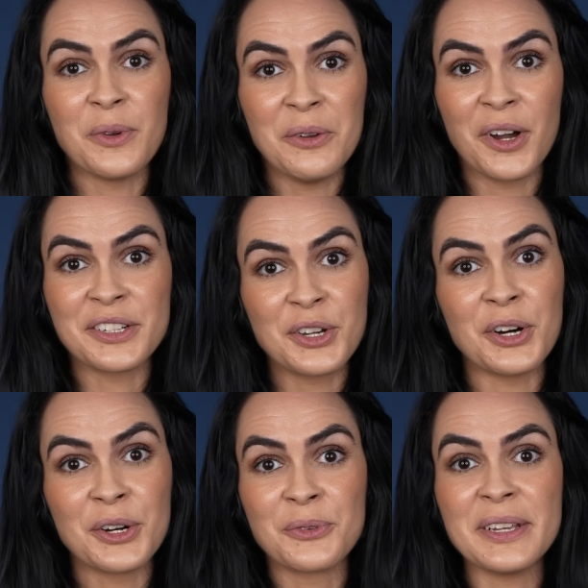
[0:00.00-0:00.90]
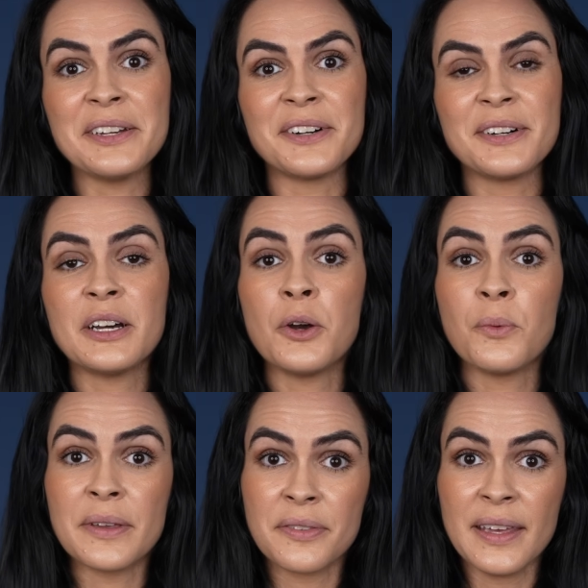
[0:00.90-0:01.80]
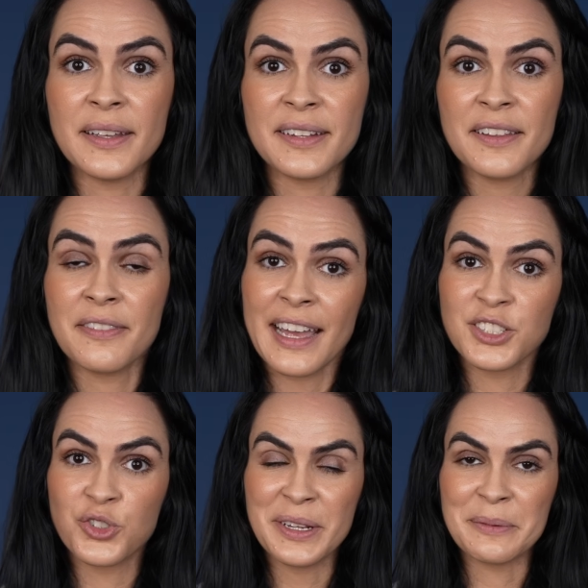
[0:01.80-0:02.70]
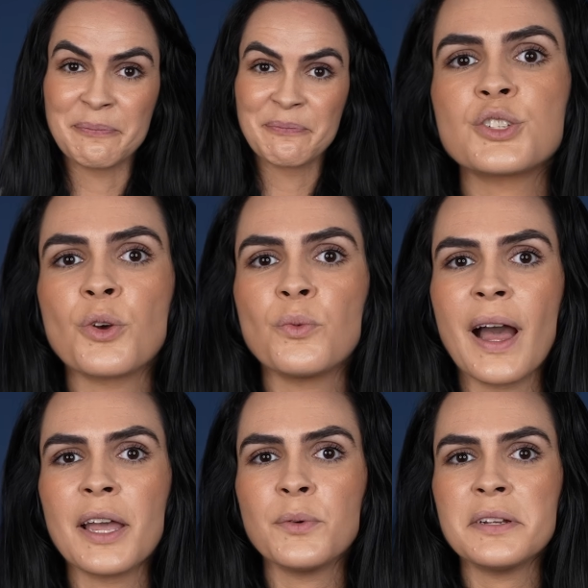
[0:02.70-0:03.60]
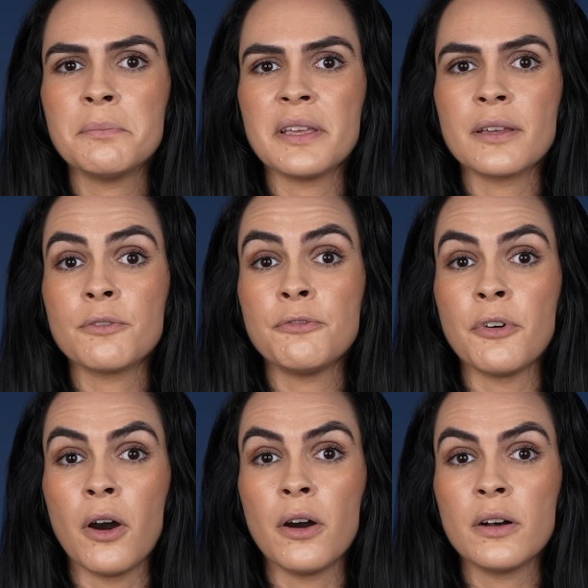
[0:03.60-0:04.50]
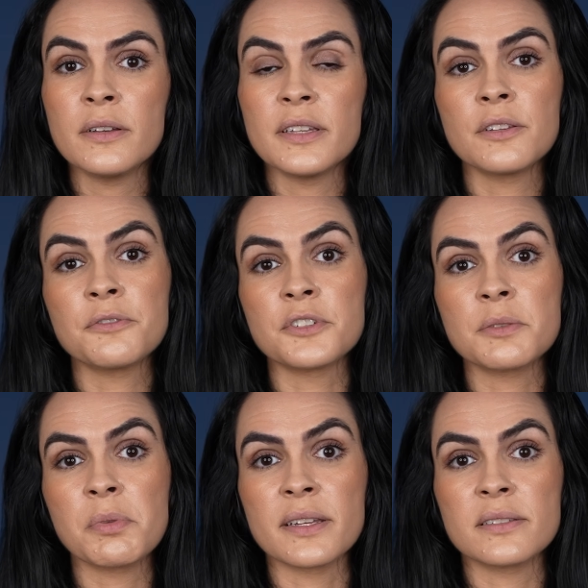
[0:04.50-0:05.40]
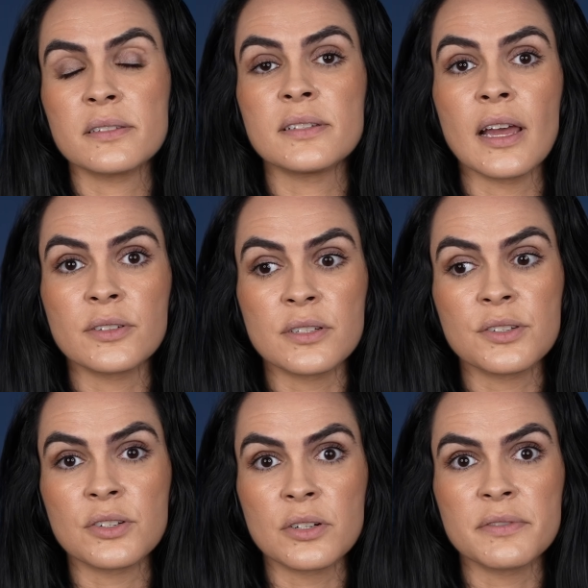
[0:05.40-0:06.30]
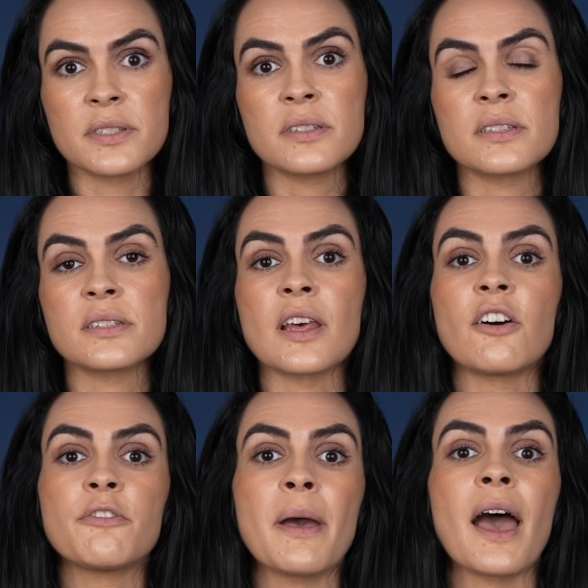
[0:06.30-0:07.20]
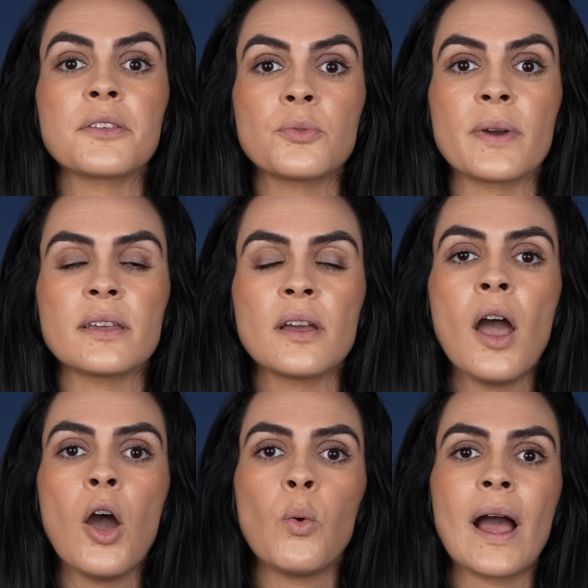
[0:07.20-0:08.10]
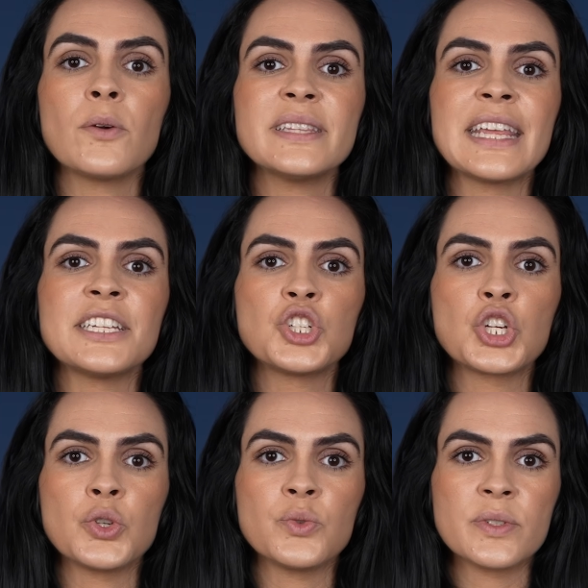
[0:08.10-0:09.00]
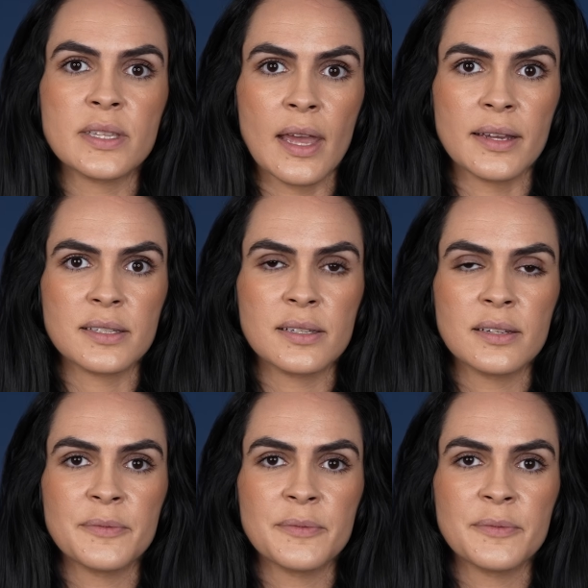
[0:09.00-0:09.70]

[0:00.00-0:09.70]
we want to call real within that dream? So why would a being fall in the first place down a service to self pathway? Why would they choose that?